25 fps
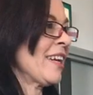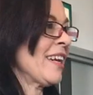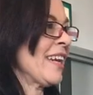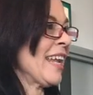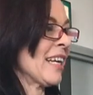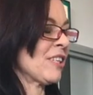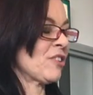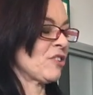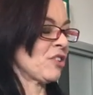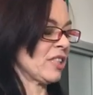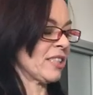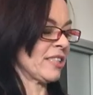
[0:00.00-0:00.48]

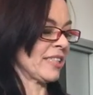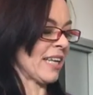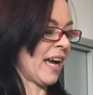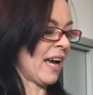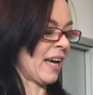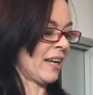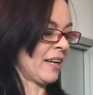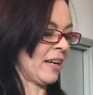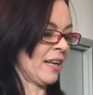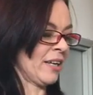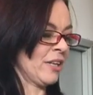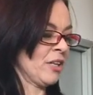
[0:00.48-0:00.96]
electoral
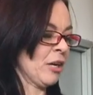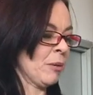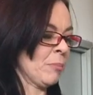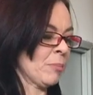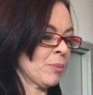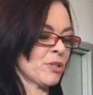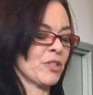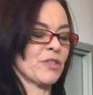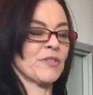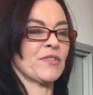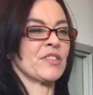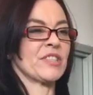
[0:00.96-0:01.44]
data and
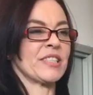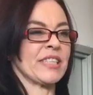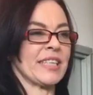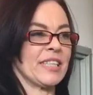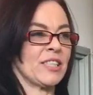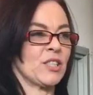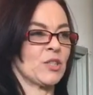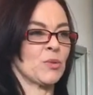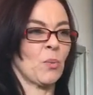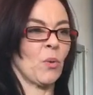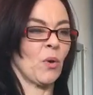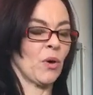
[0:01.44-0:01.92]
numbers of
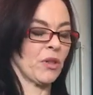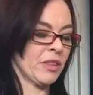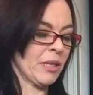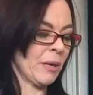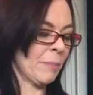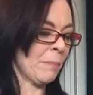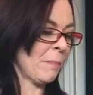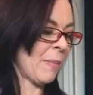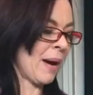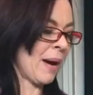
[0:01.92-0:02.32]
seats won that